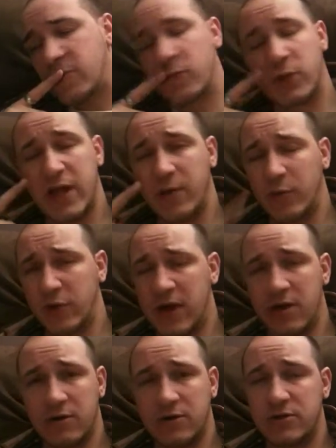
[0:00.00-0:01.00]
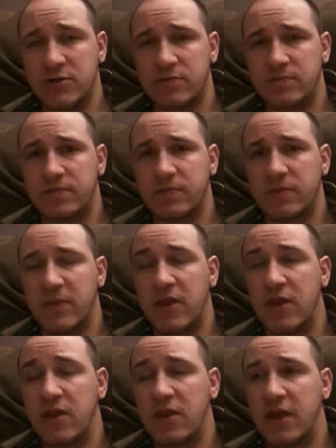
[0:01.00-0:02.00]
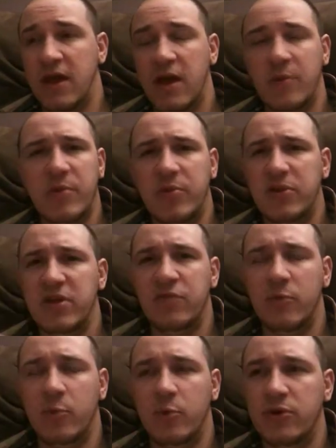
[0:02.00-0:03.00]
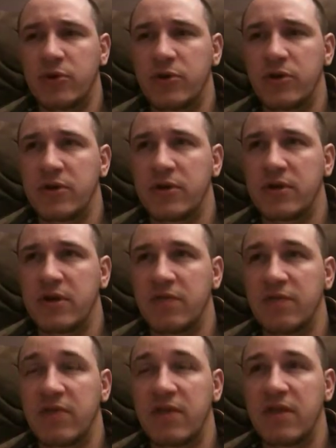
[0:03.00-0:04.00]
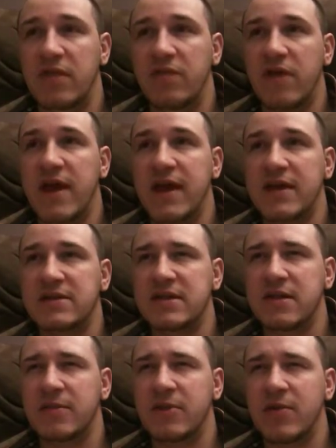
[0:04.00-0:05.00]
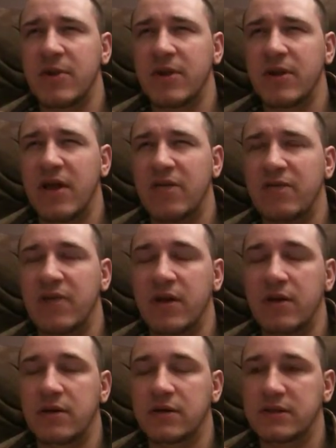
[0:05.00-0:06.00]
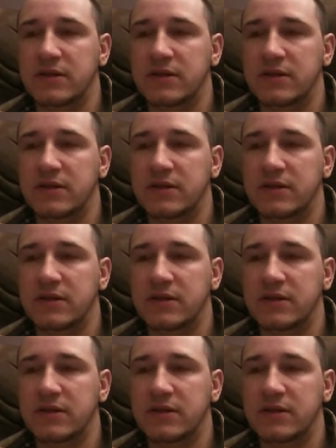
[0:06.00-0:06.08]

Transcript: Relatable characters. They got to be believable. If I can't see them coming to life, then